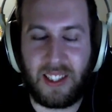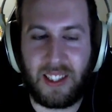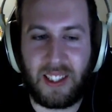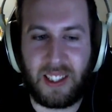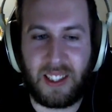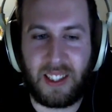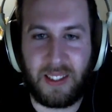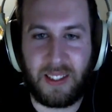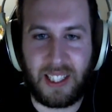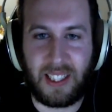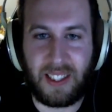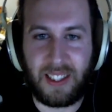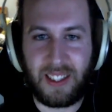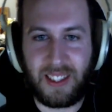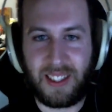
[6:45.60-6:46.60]
Wait,
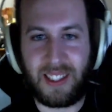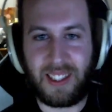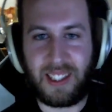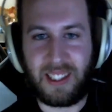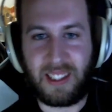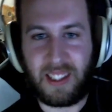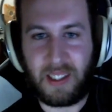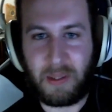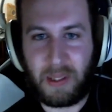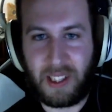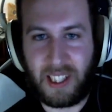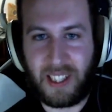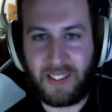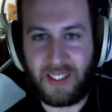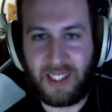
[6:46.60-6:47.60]
you didn't want to
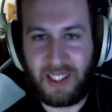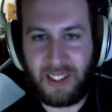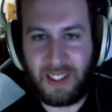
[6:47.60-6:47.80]
have the newest?